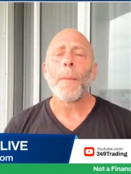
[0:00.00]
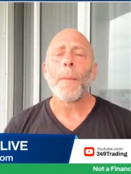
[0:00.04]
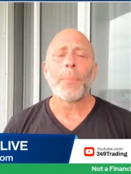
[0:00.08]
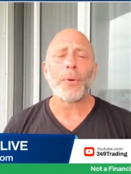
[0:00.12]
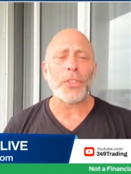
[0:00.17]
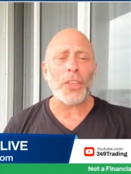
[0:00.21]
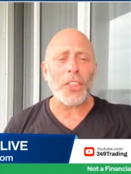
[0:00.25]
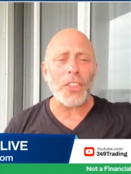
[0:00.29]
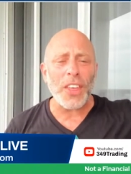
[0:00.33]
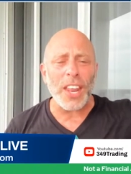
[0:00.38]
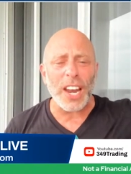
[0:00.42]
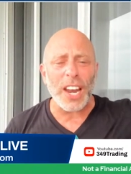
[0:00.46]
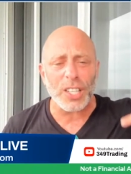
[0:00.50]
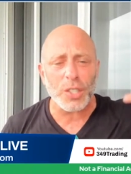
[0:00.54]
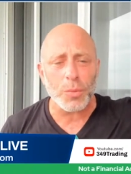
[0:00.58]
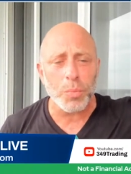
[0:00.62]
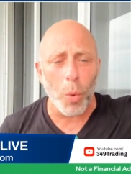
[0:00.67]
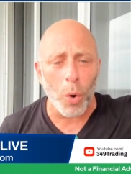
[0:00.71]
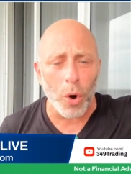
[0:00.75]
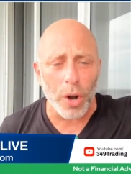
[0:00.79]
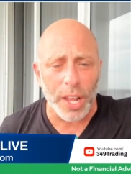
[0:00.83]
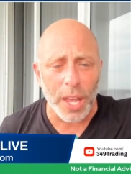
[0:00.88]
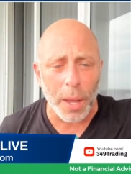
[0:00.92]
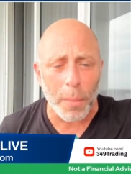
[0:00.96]
But then the next
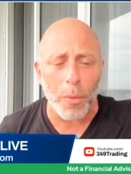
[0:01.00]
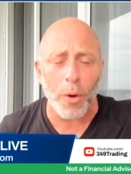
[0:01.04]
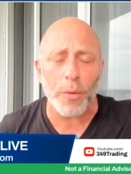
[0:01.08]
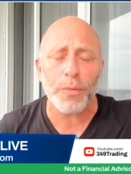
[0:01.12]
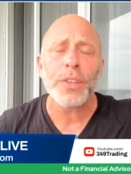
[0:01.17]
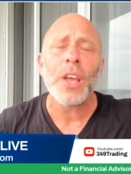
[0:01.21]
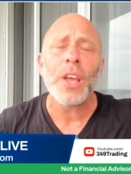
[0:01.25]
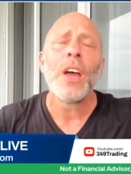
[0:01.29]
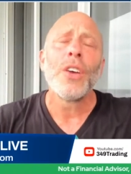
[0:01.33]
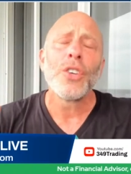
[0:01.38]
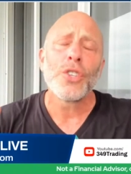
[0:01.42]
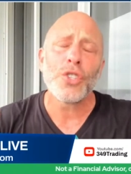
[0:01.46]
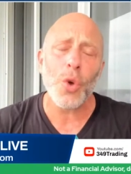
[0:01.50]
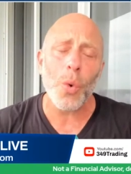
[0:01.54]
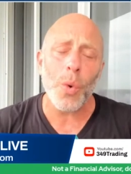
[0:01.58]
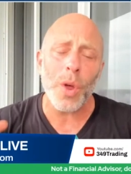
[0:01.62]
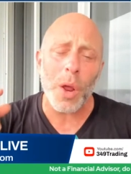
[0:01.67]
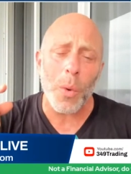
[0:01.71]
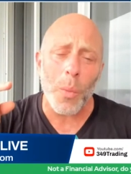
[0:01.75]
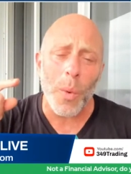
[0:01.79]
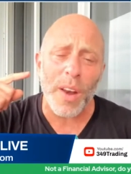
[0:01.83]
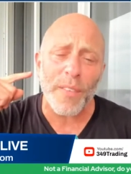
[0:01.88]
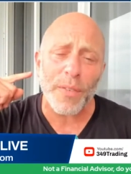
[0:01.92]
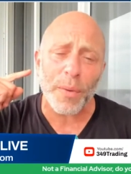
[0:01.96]
morning, it moved. So
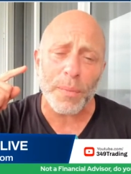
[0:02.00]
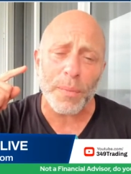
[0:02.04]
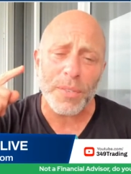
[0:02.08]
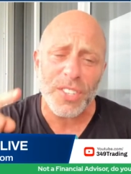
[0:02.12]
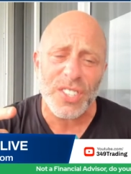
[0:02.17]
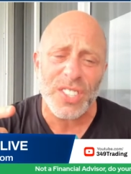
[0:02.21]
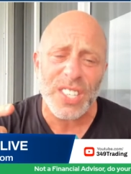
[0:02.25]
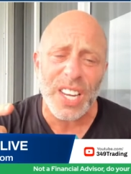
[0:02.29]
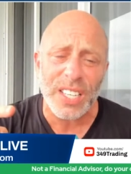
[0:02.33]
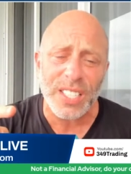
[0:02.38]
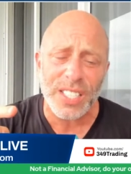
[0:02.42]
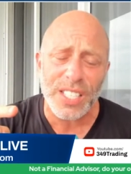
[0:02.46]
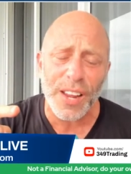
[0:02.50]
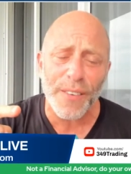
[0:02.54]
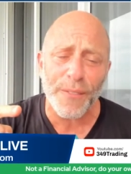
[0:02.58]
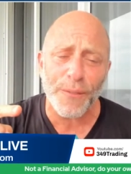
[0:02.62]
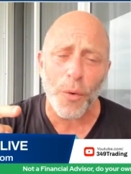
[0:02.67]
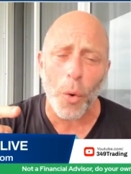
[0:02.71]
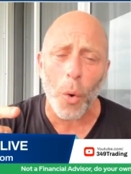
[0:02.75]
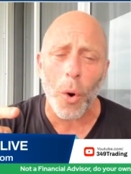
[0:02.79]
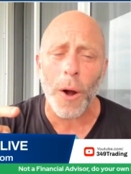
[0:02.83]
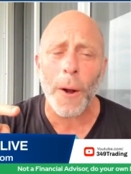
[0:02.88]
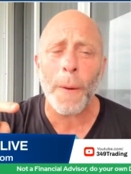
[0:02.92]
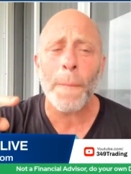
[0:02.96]
when it went from
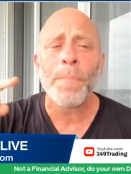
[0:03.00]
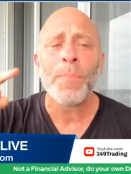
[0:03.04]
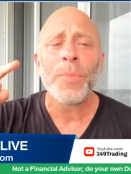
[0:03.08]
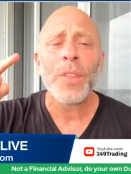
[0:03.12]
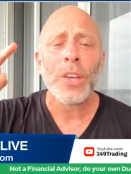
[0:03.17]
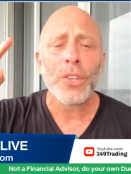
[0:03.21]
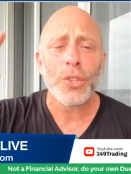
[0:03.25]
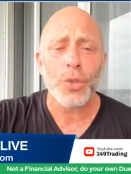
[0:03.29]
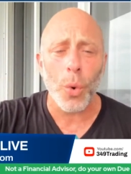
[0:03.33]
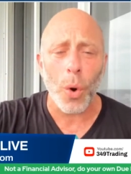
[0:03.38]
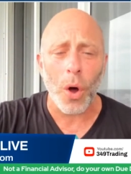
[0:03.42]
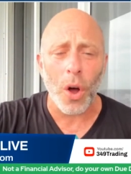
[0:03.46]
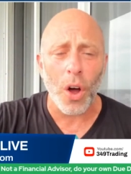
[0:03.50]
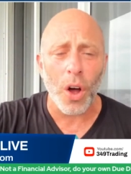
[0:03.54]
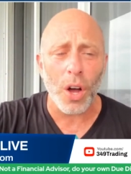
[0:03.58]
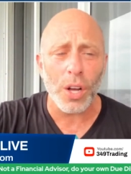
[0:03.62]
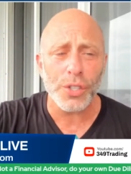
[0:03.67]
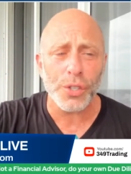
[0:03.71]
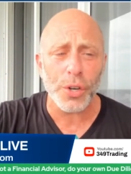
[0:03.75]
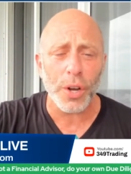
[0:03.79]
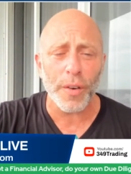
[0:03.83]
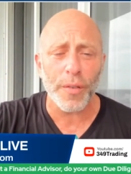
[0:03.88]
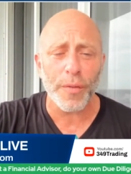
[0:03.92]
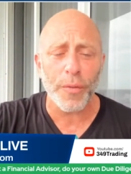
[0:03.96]
64 to
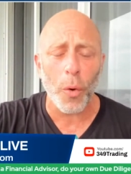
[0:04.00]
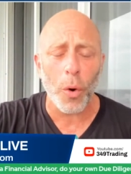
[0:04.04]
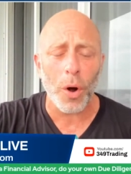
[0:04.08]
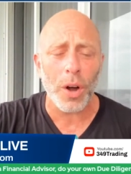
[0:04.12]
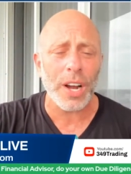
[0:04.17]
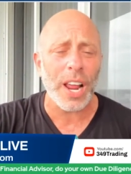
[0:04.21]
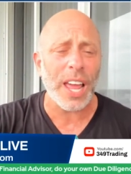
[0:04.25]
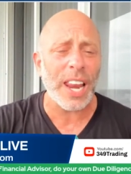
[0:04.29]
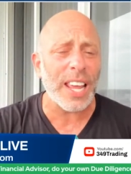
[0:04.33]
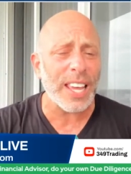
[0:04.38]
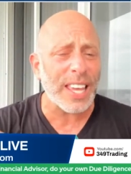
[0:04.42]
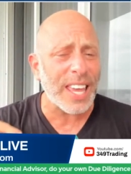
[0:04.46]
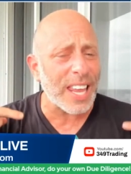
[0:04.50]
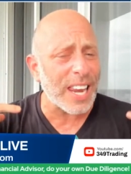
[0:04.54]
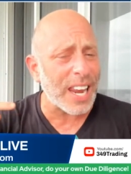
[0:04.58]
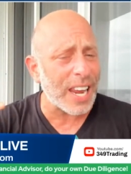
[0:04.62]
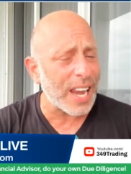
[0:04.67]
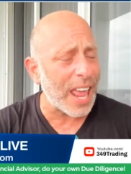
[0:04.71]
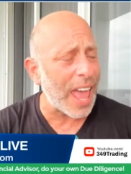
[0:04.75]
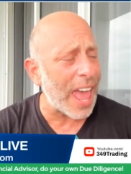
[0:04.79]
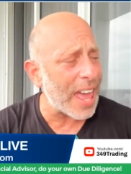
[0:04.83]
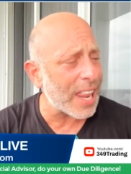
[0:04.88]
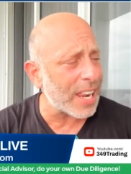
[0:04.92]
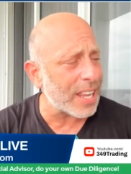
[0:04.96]
104, and I didn't get
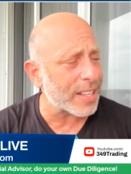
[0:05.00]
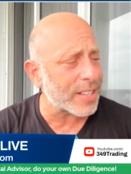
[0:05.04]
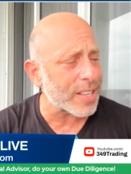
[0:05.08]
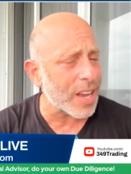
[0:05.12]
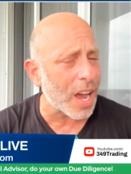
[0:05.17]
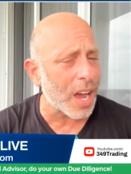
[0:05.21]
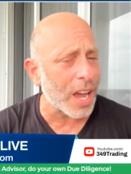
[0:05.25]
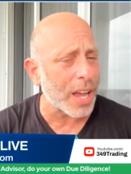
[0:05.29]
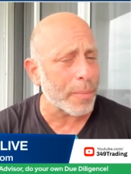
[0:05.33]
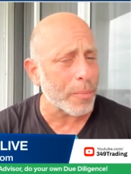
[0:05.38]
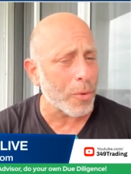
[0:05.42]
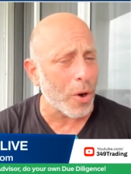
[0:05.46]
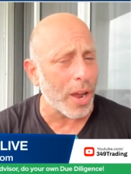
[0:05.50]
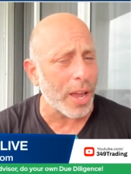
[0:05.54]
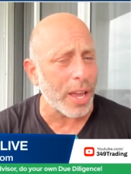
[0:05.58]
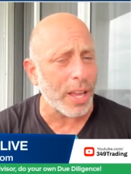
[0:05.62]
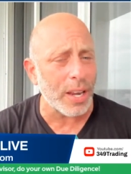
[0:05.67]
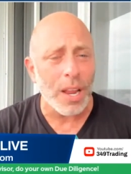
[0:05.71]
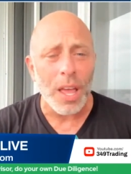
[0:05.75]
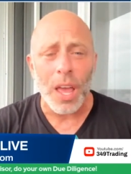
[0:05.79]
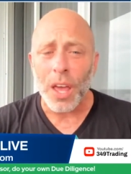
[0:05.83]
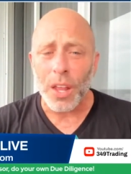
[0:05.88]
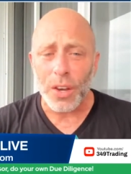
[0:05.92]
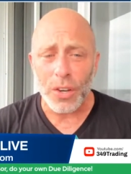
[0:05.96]
in any time,
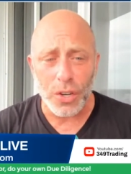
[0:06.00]
right?